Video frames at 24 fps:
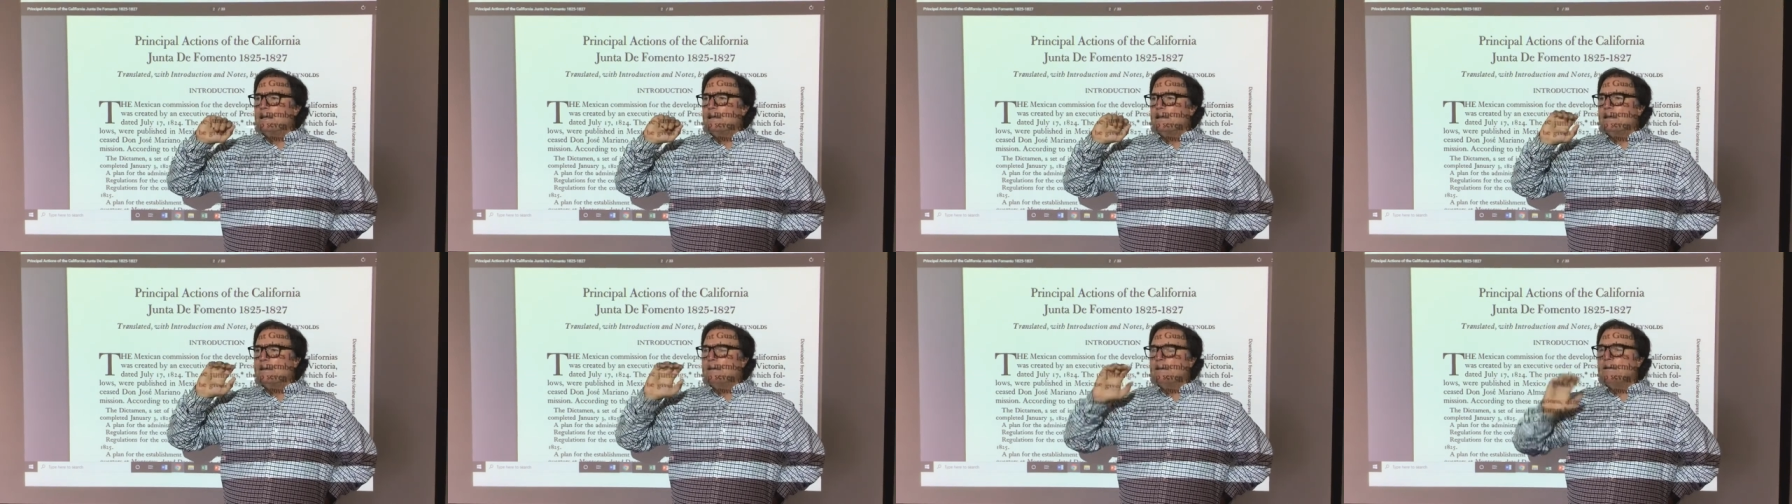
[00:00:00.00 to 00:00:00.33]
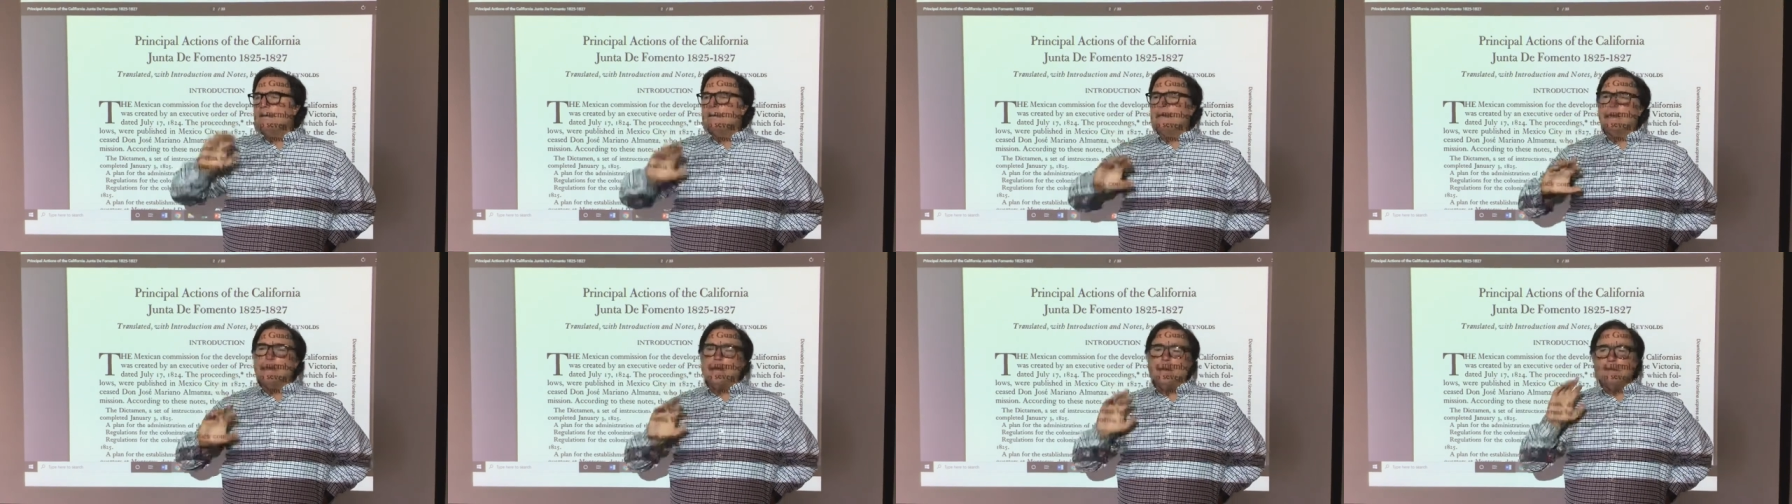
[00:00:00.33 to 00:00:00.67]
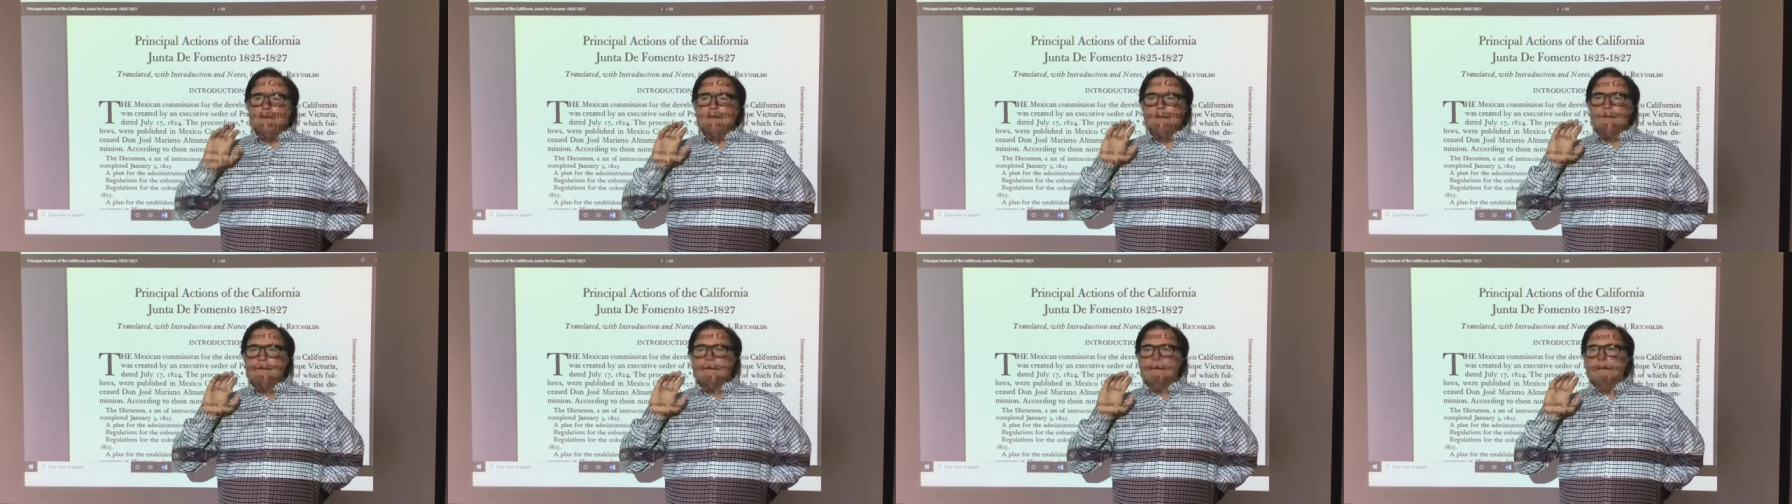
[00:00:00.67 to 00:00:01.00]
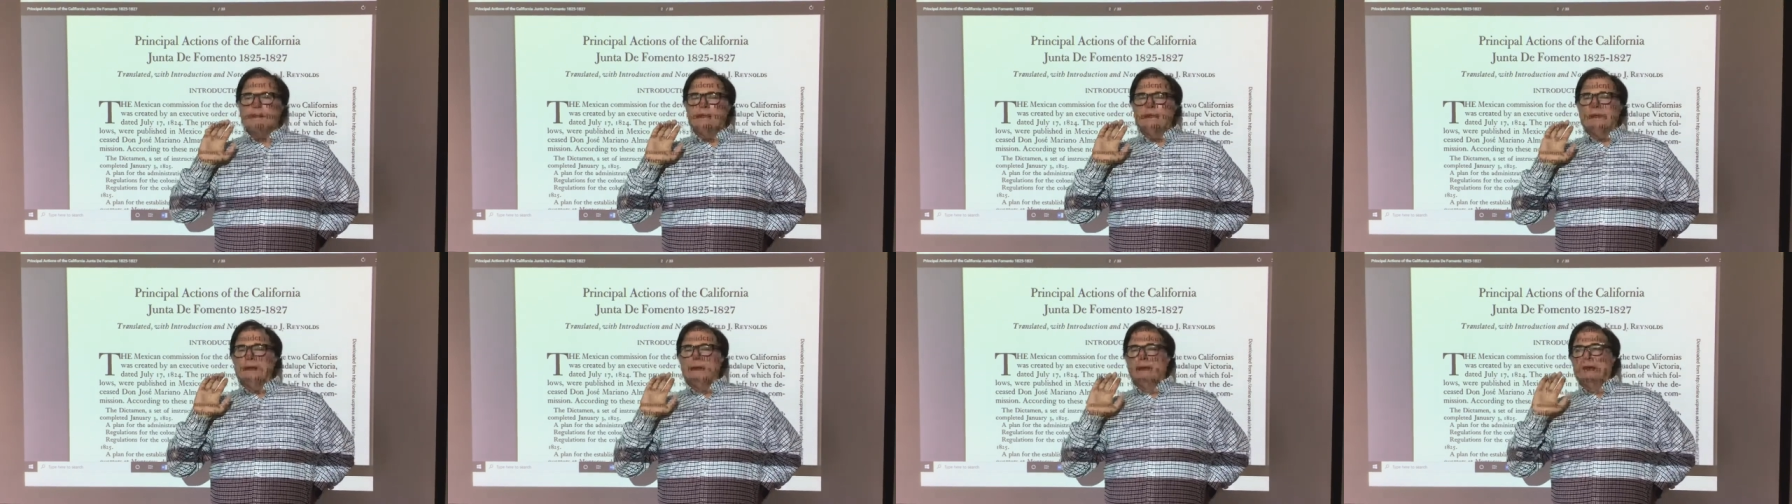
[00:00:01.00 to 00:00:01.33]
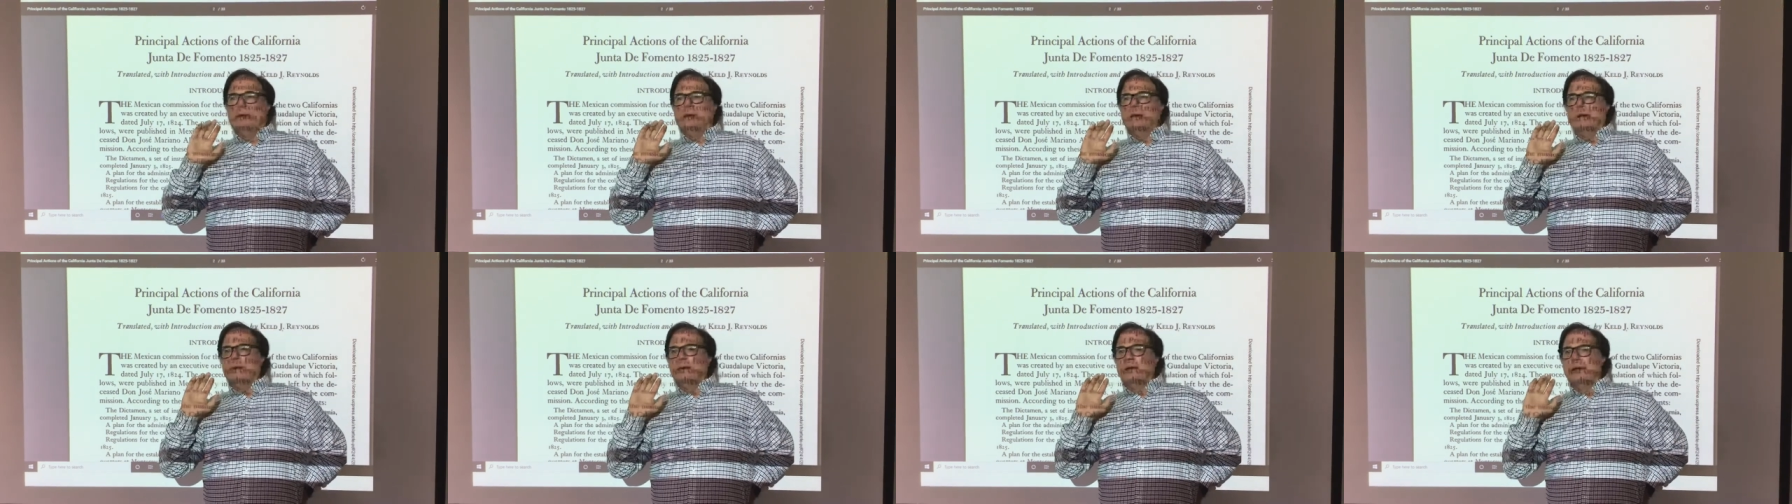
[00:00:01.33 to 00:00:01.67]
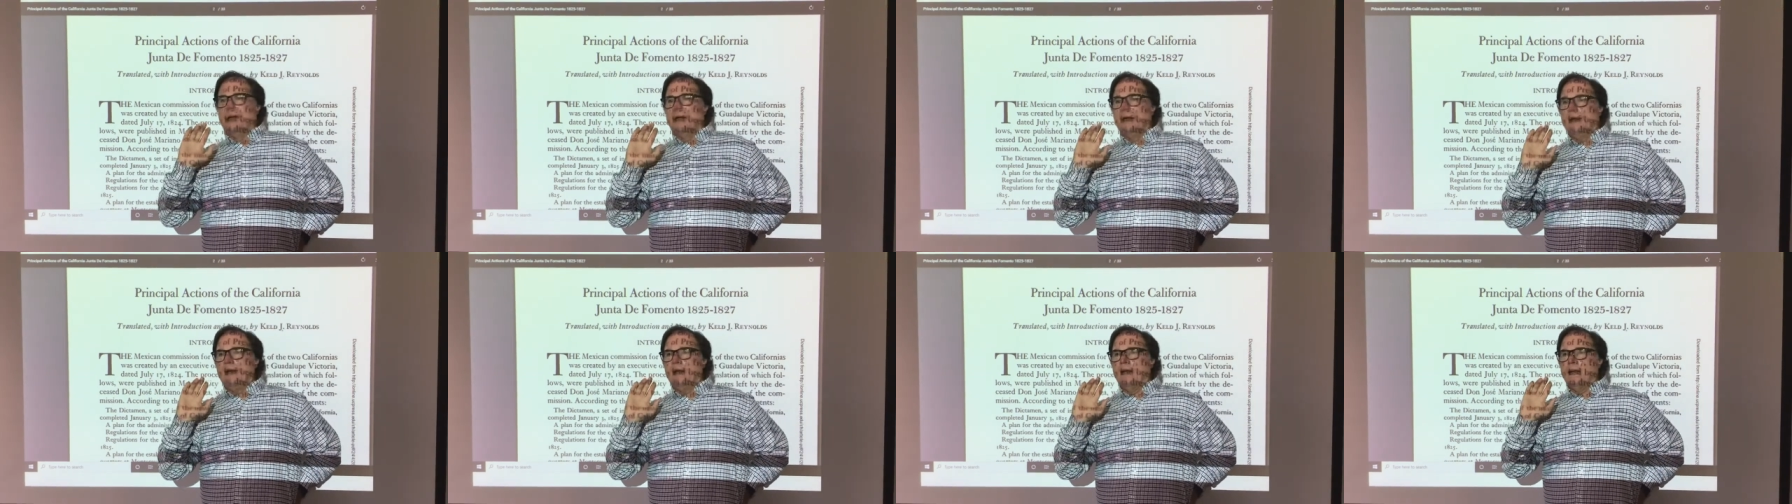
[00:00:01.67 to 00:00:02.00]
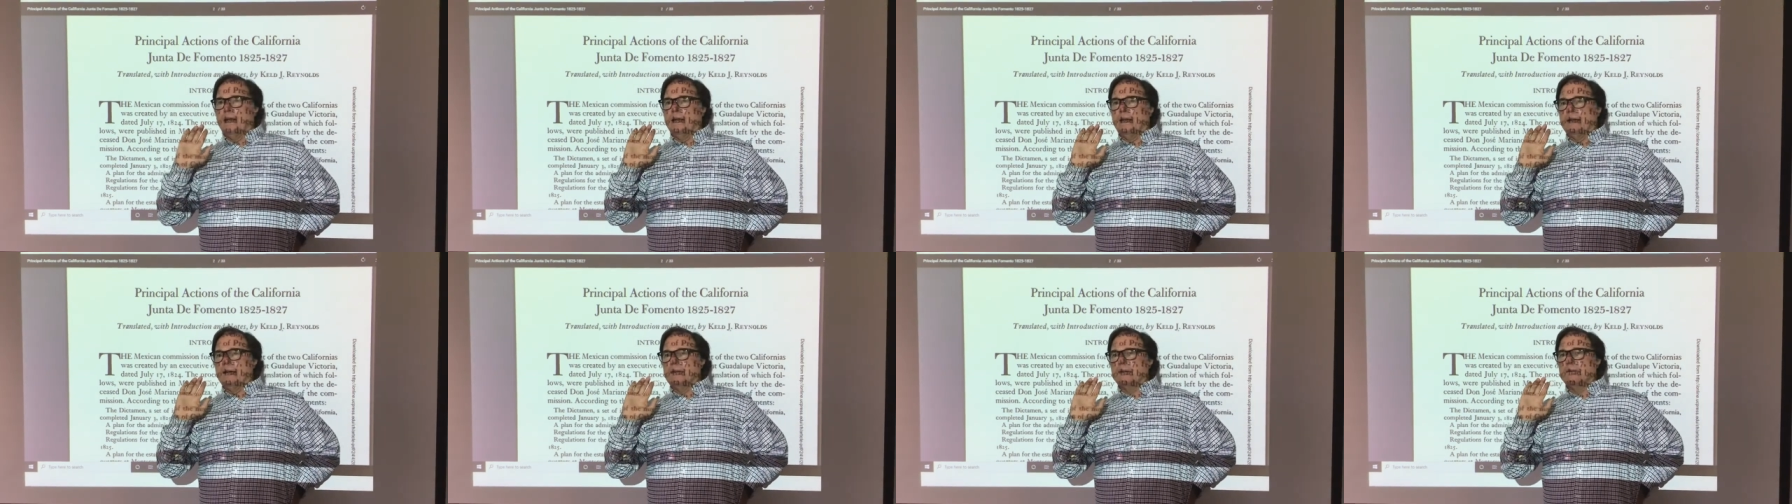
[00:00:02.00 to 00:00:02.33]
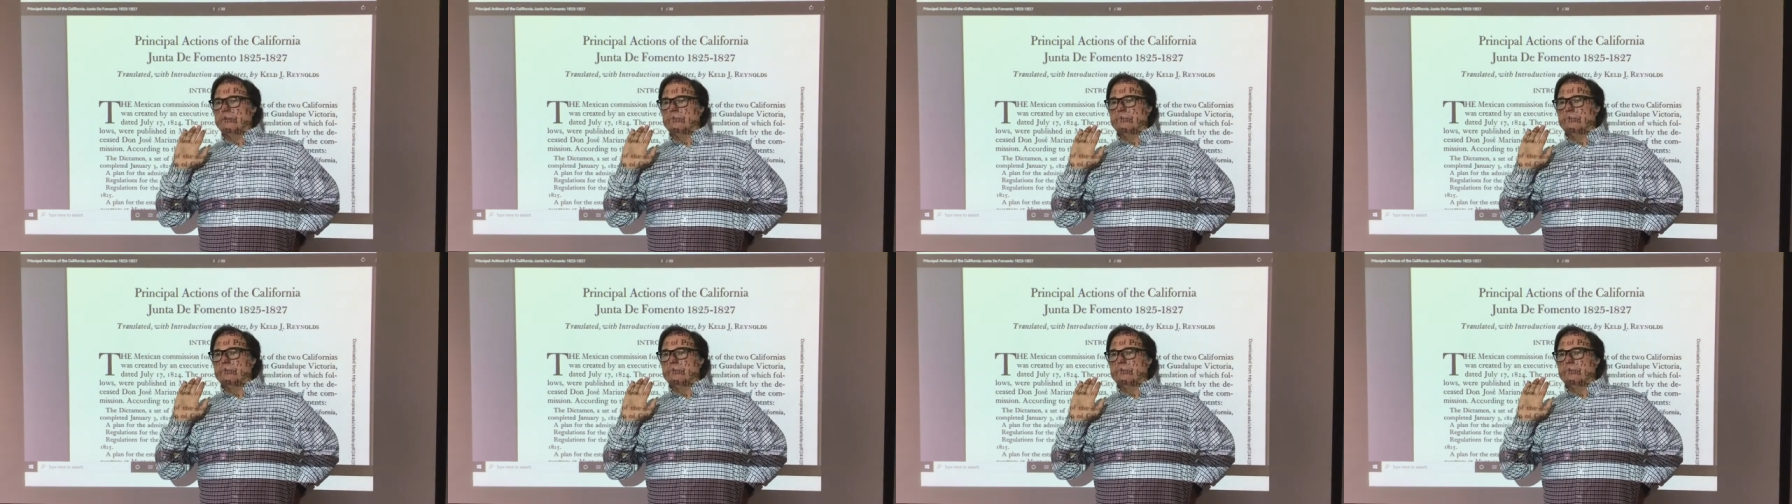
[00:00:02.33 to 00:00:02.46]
you get a.